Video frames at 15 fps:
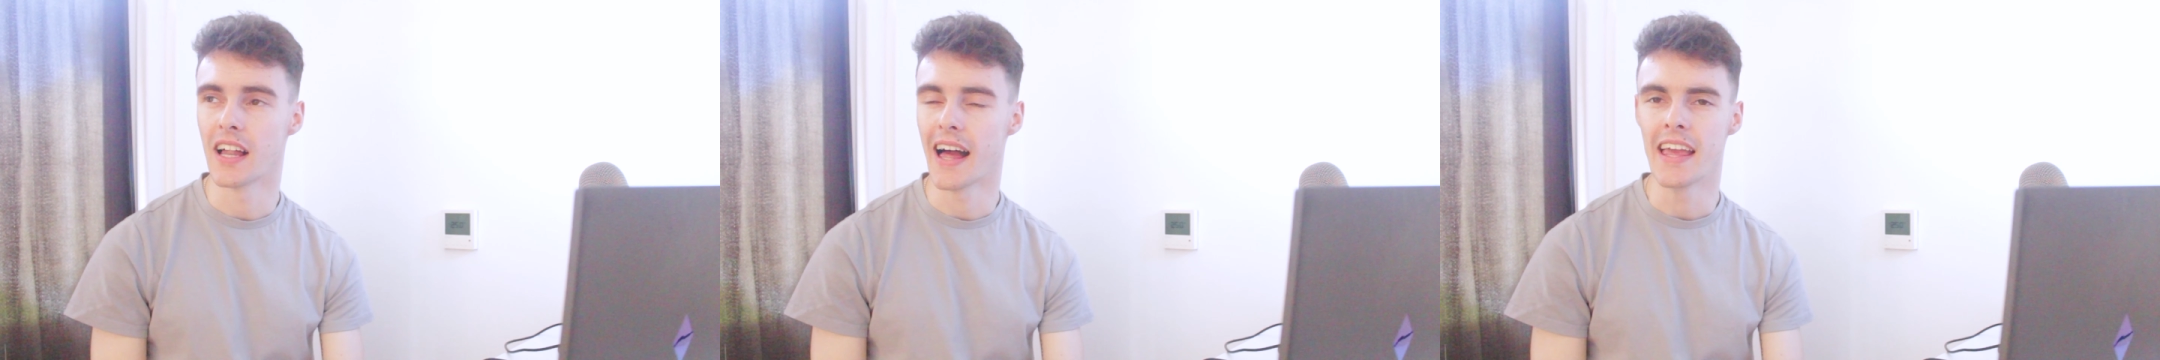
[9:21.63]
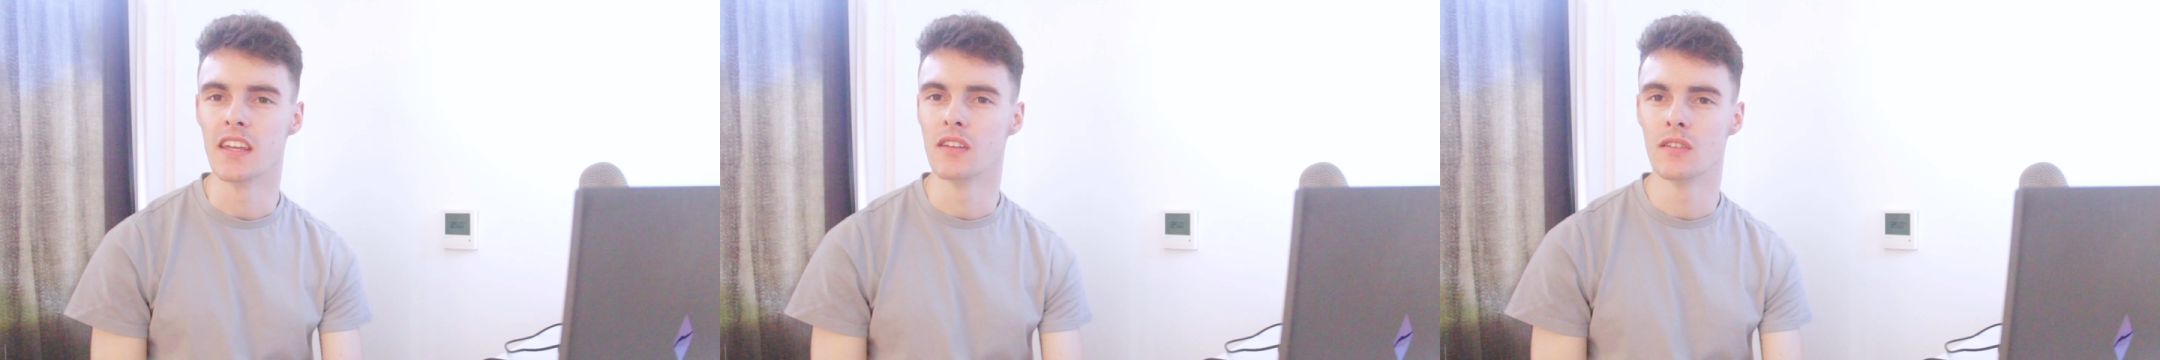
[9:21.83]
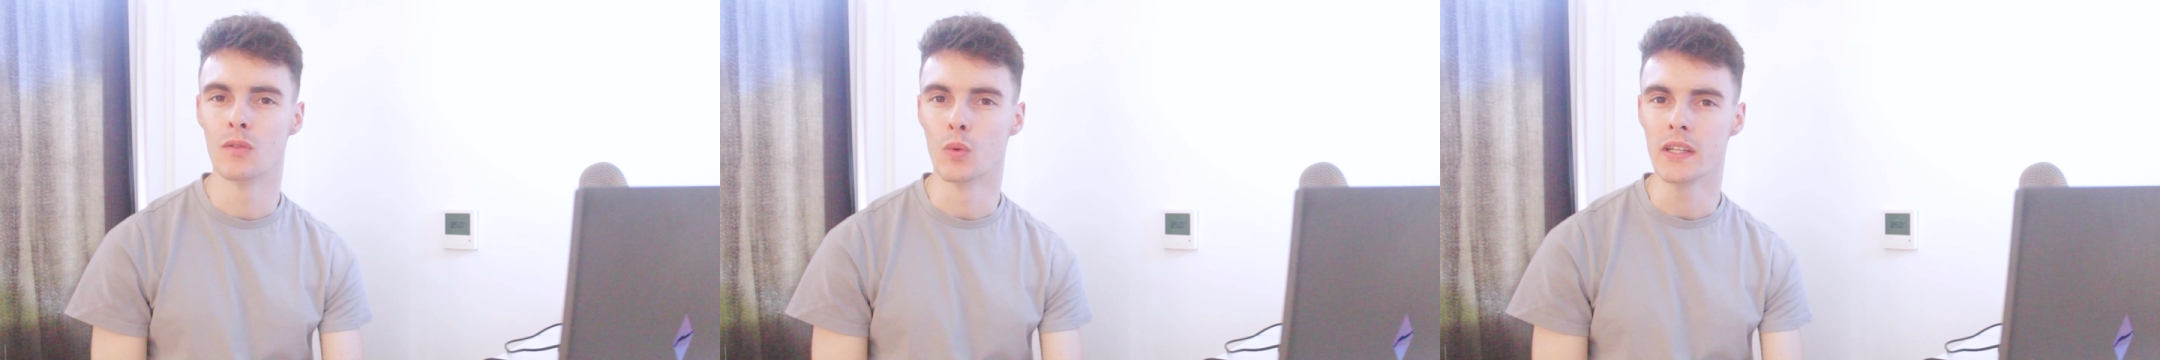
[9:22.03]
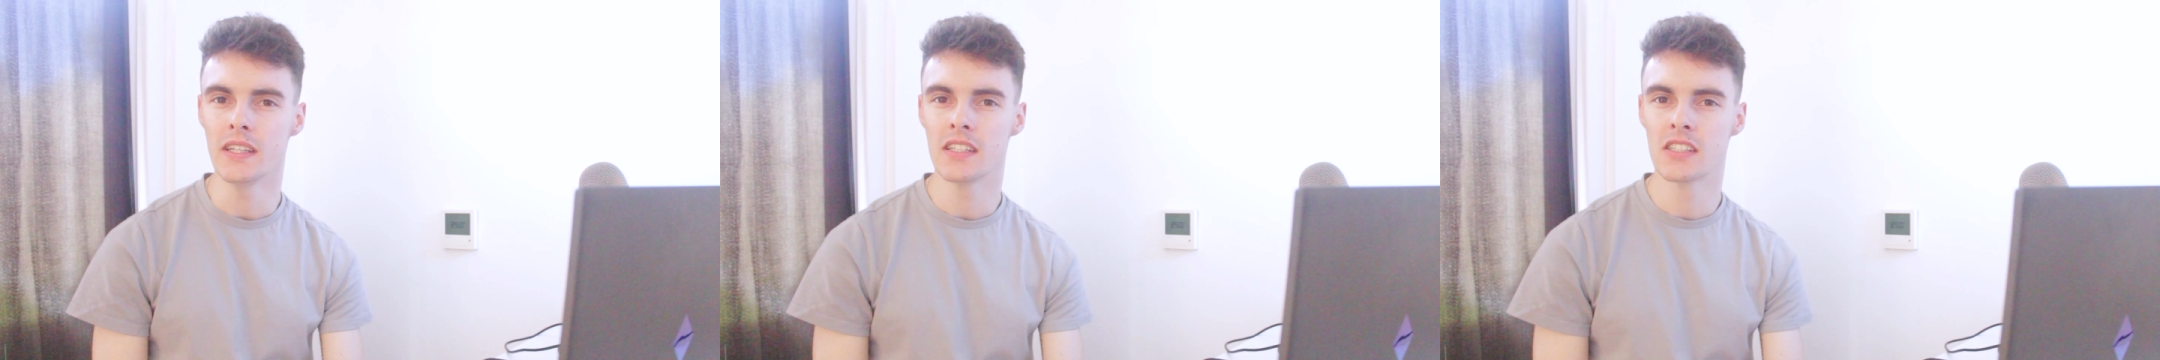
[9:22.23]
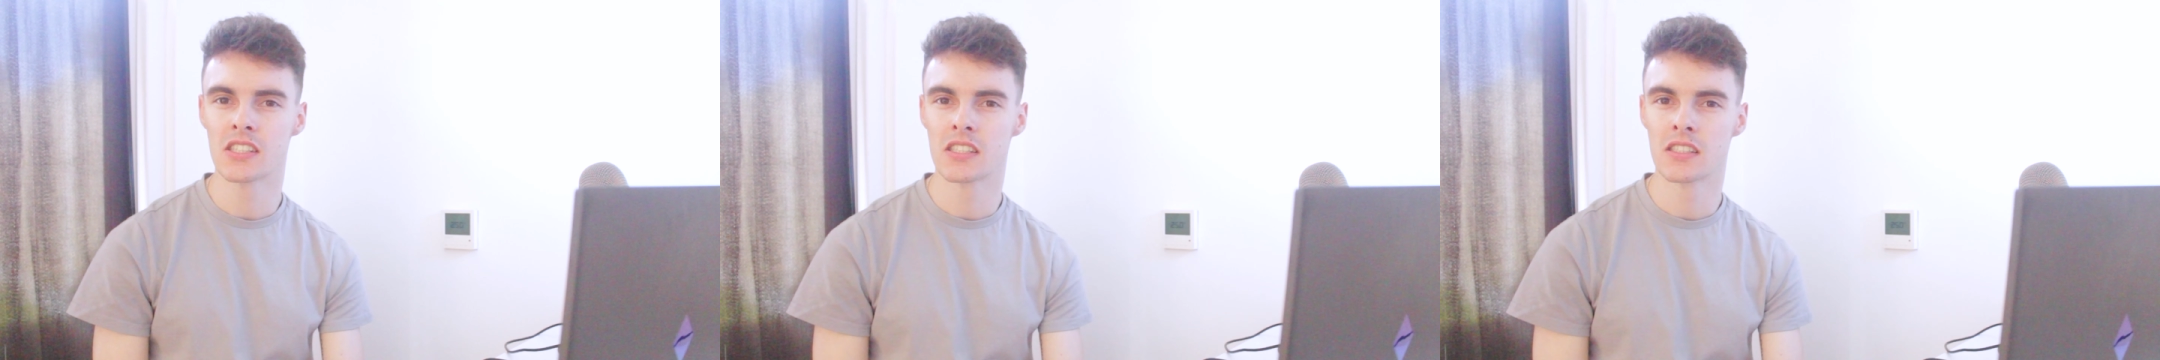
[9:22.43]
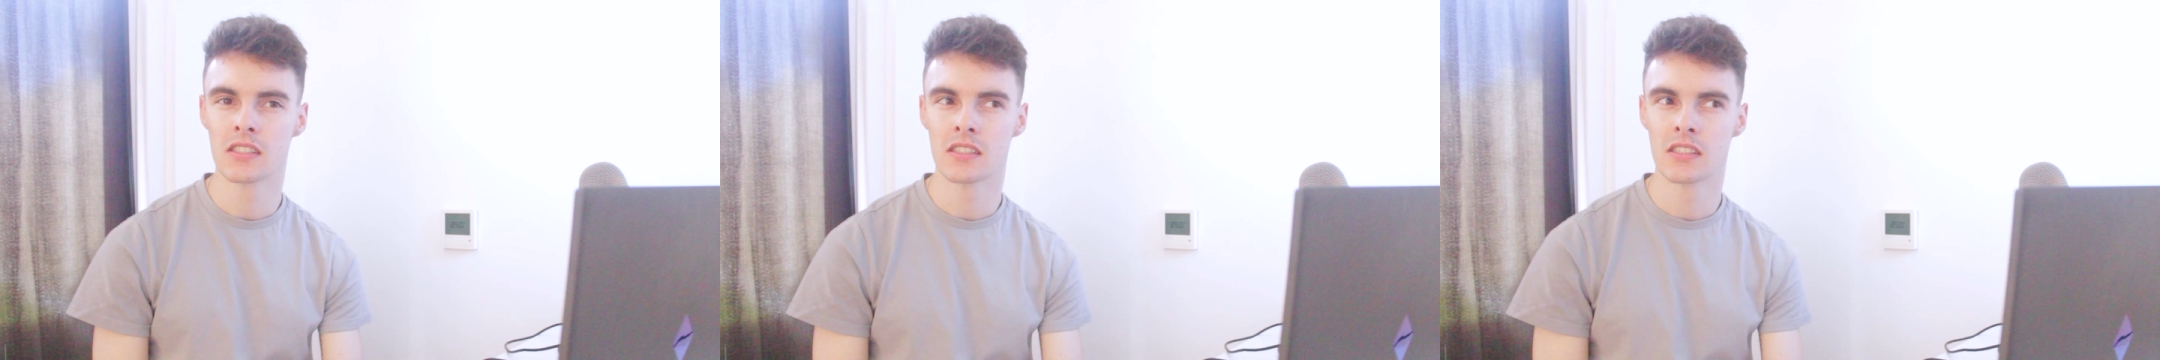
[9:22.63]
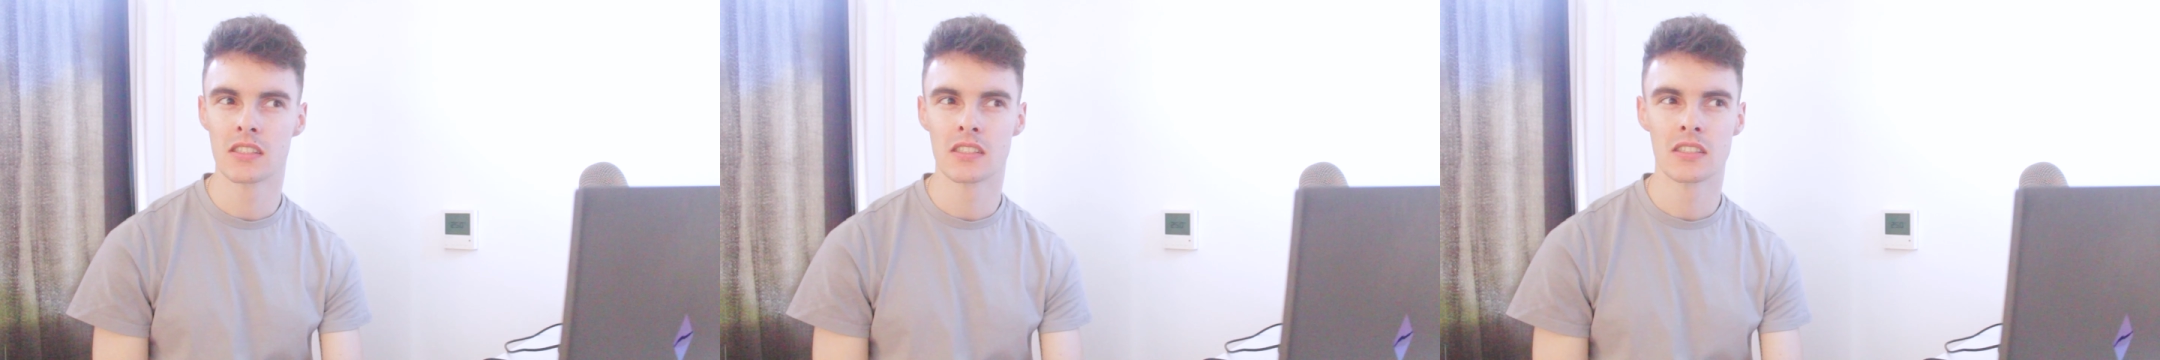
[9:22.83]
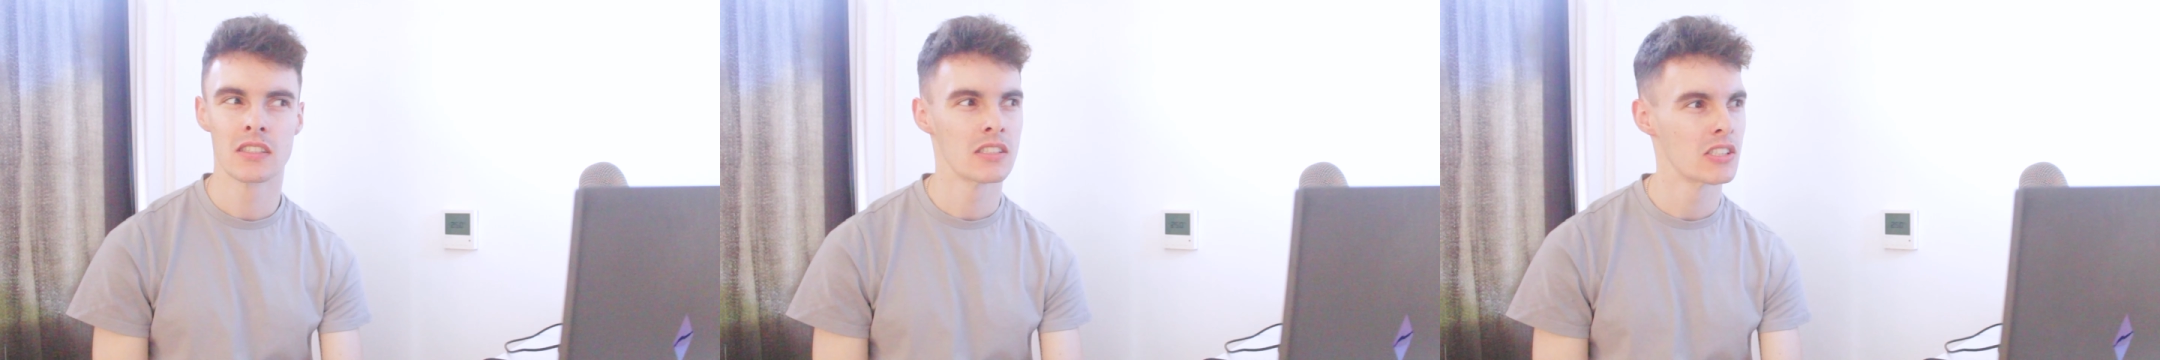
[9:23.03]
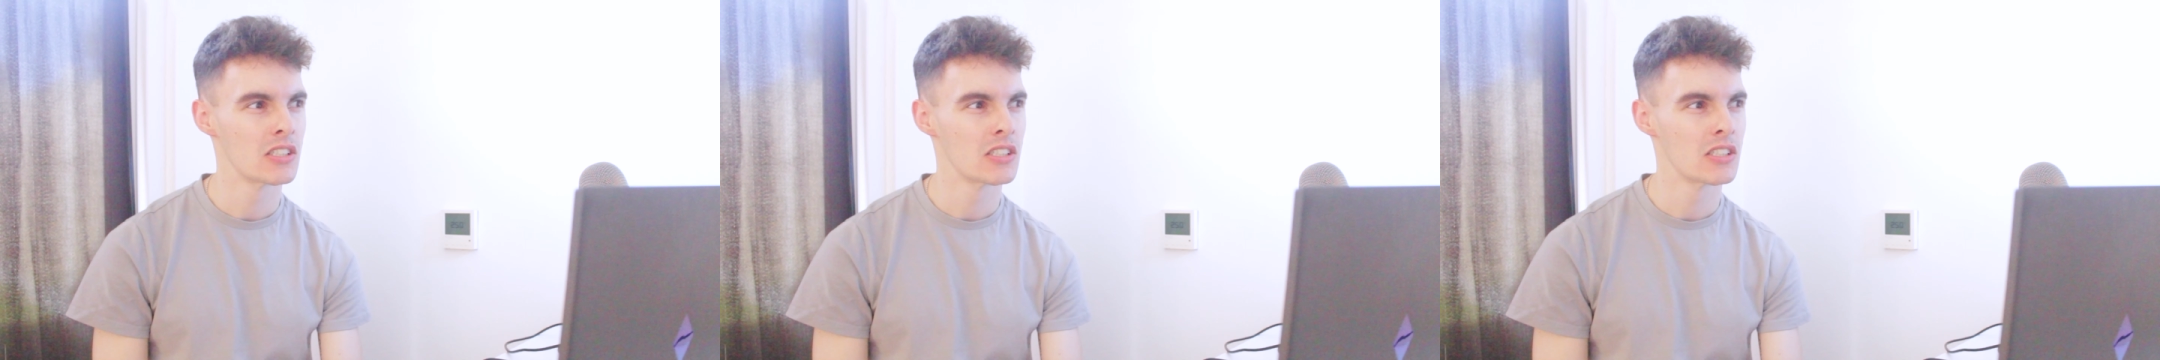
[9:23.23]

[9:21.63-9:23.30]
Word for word: like eight weeks.